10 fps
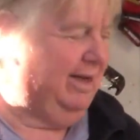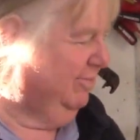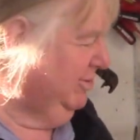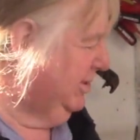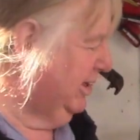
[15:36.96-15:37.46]

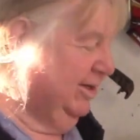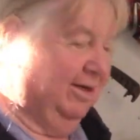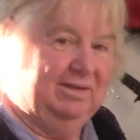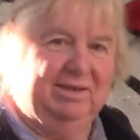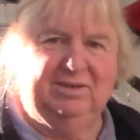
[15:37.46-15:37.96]
day of working
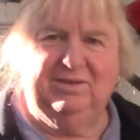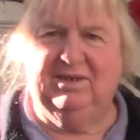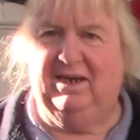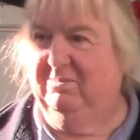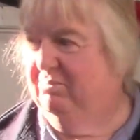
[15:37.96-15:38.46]
on
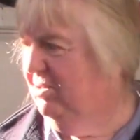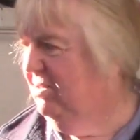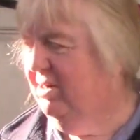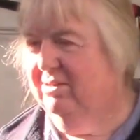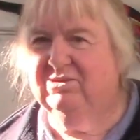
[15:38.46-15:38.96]
this
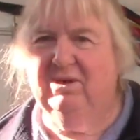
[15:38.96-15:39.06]
poor old